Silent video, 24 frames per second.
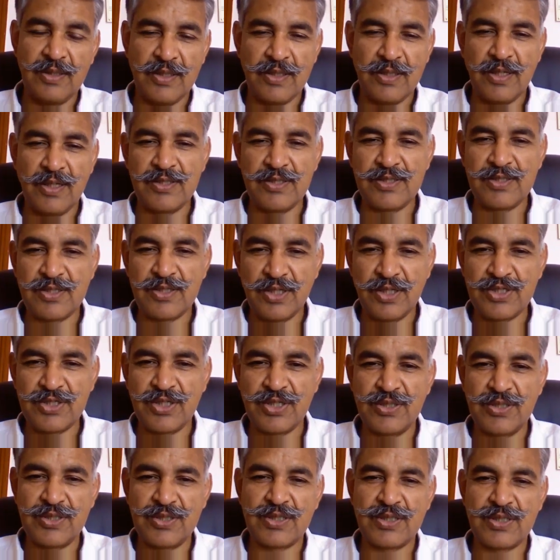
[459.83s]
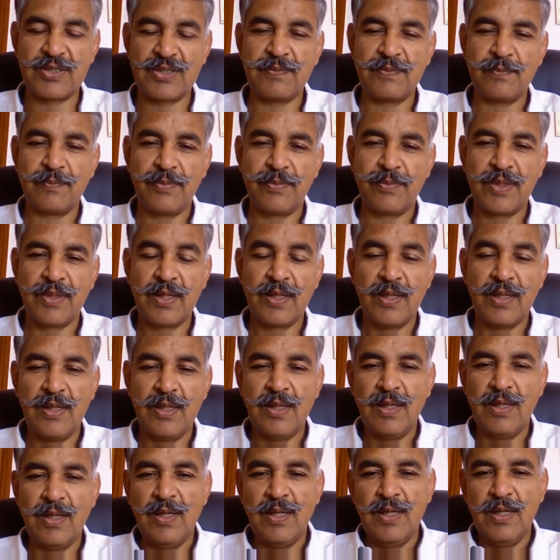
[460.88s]
registrations.
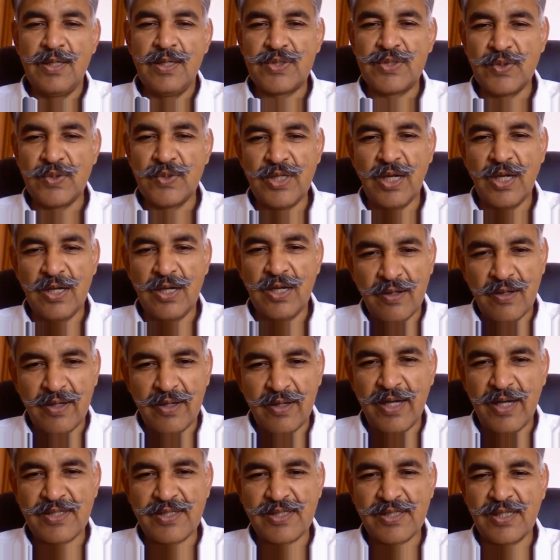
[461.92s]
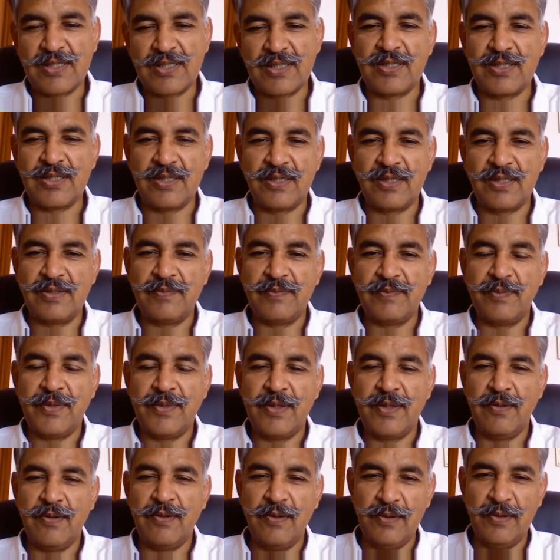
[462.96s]
So the unorganized sector,
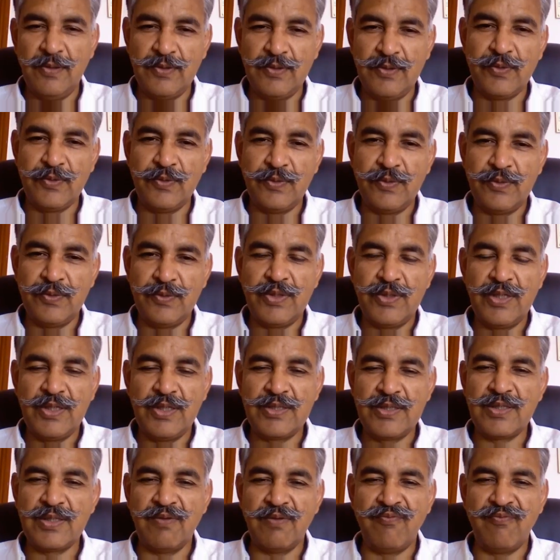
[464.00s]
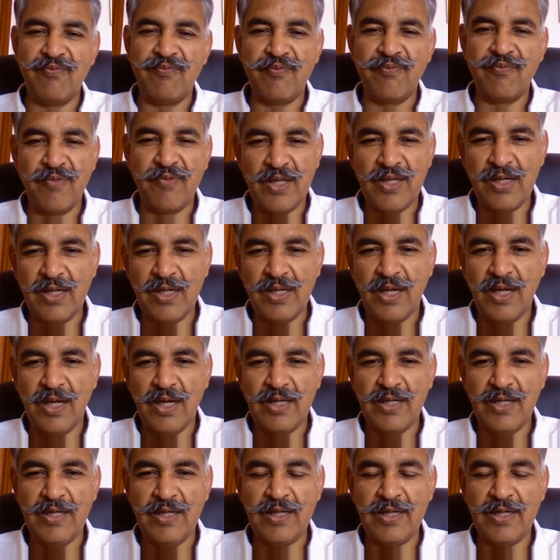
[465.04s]
although is a very
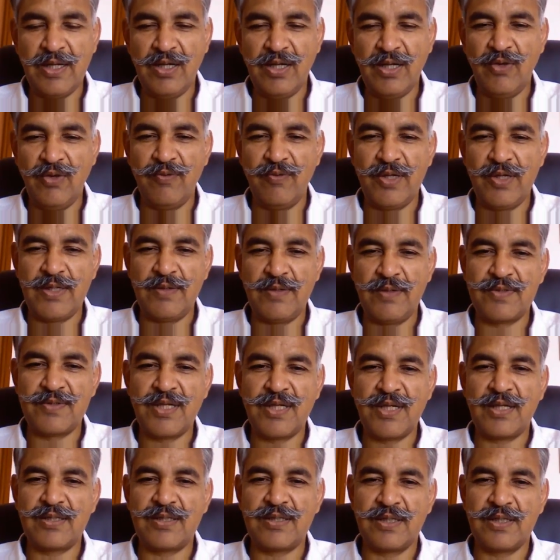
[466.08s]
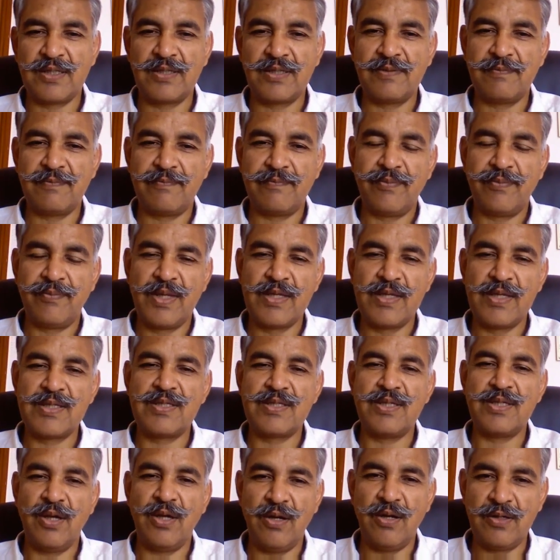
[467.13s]
highly innovative sector,
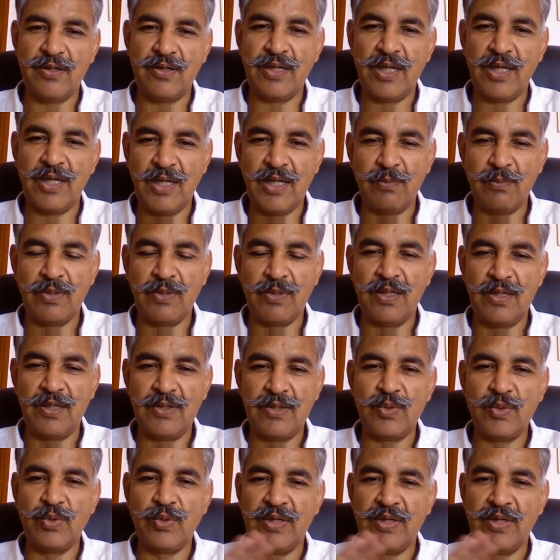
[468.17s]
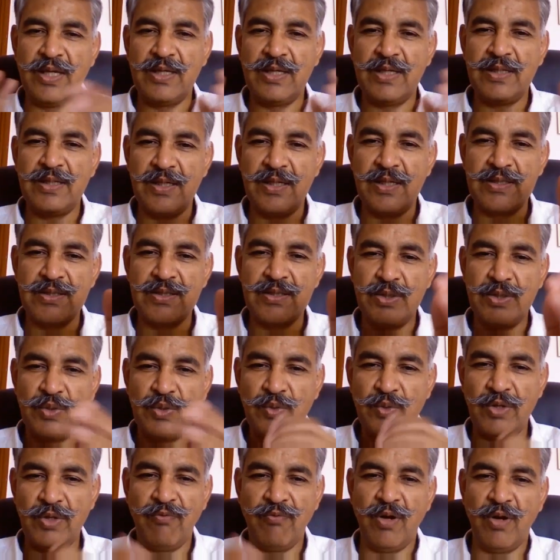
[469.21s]
is not able to get its
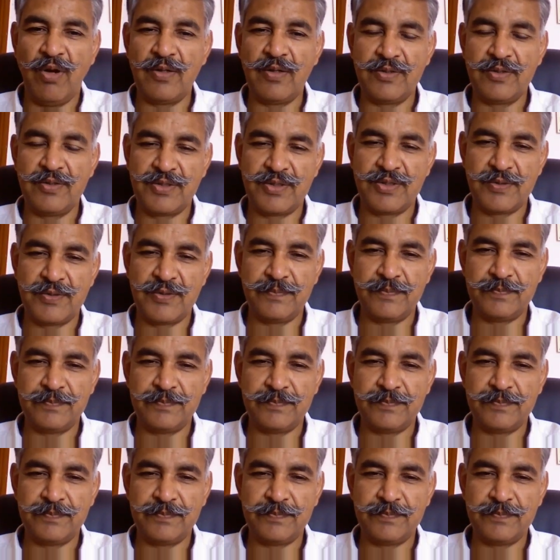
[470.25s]
due rewards.